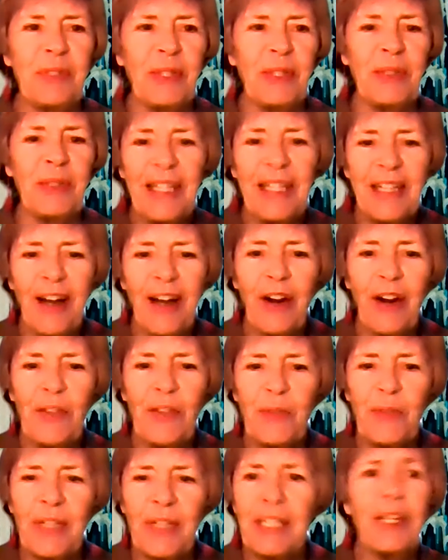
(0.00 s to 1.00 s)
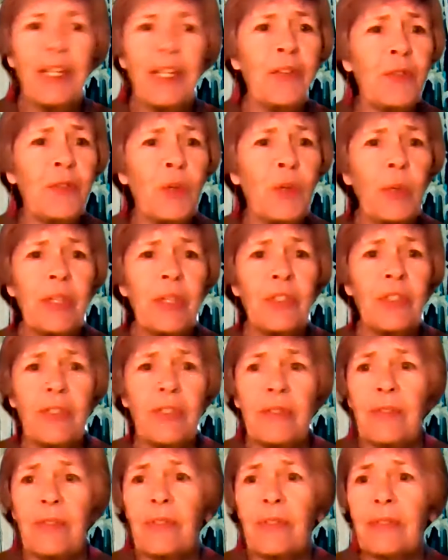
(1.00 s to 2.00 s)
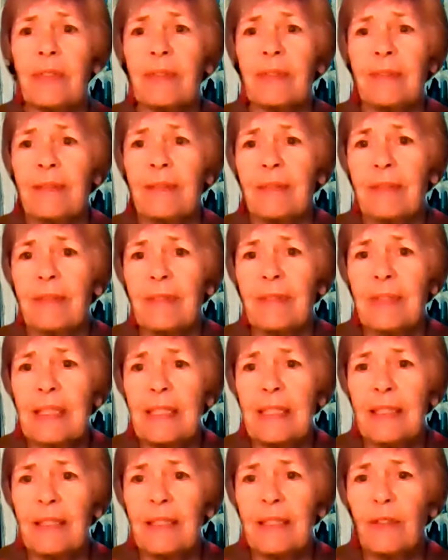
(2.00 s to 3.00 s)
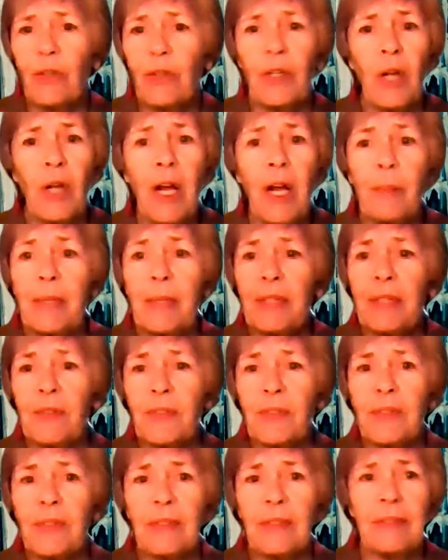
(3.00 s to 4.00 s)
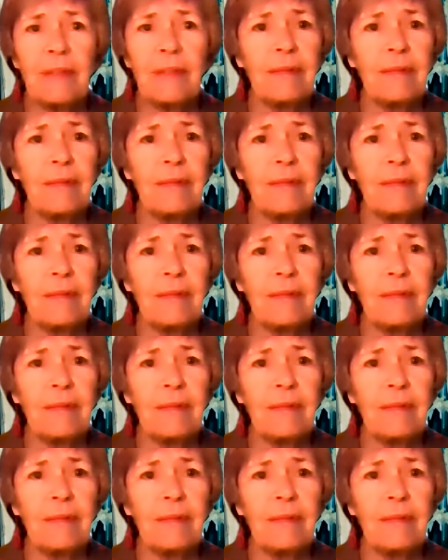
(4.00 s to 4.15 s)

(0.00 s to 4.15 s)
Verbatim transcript: So okay. are there any other questions or comments?